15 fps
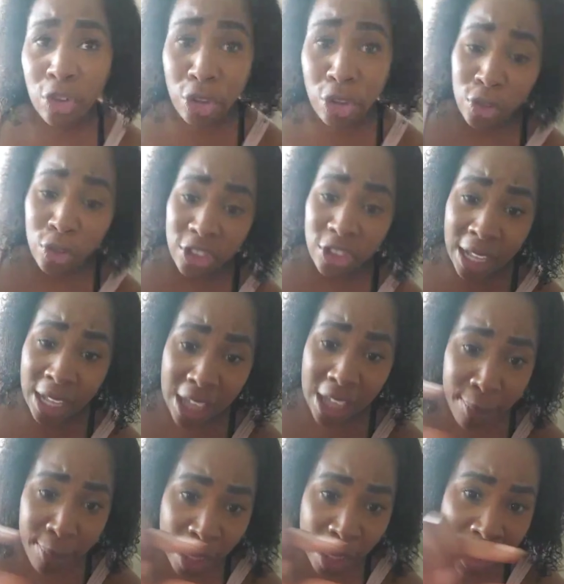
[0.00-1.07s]
So you see it
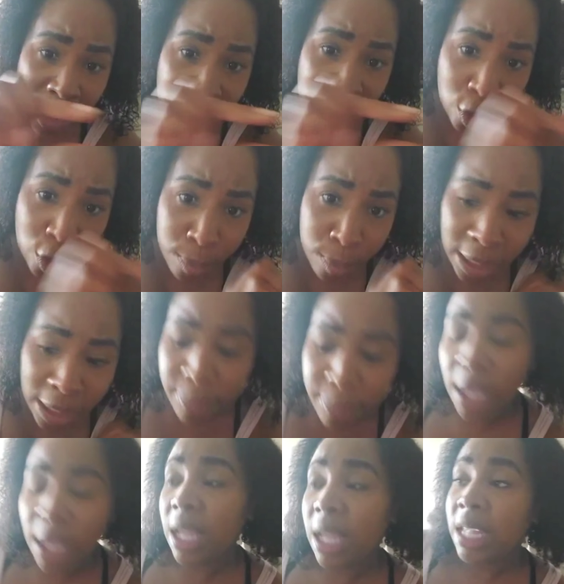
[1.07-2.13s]
come out in a little blip.